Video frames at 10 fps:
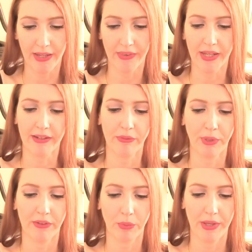Now that
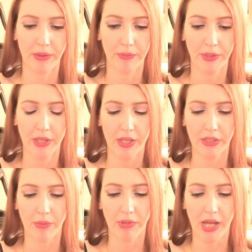explains why the,
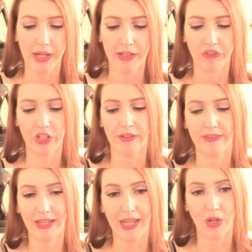the blockage is
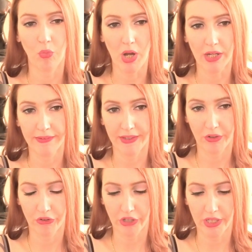the Eight of Wands
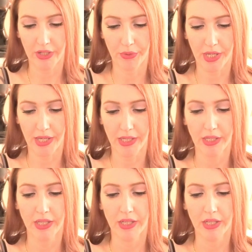energy, okay?